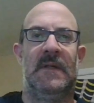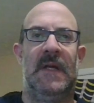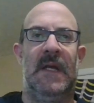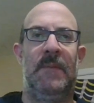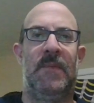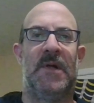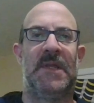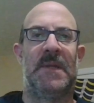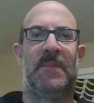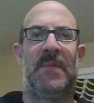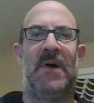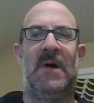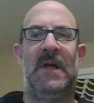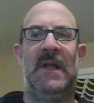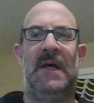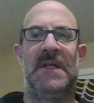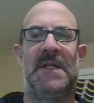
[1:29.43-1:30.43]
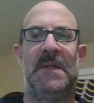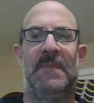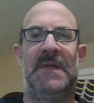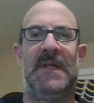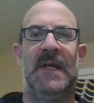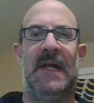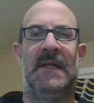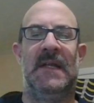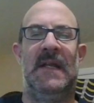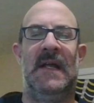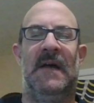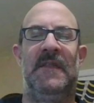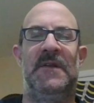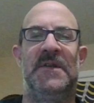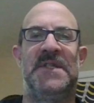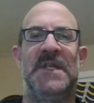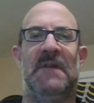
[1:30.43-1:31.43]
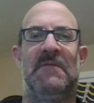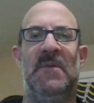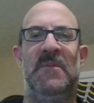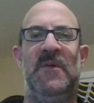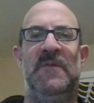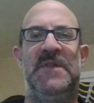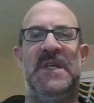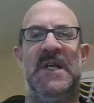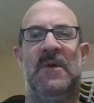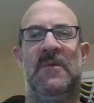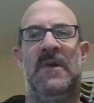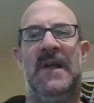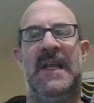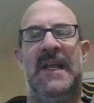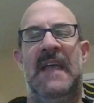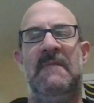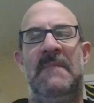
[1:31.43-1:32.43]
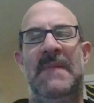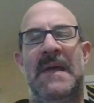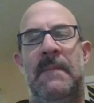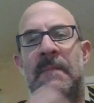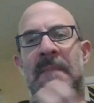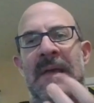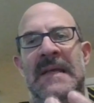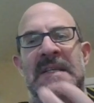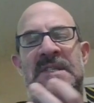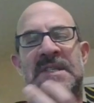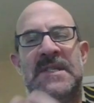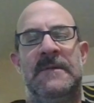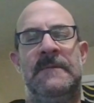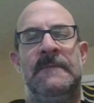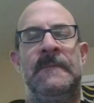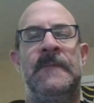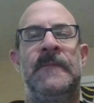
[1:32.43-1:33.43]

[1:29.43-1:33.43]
He brought the pawn out to protect it. Now, there's several moves here where it gave me a miss.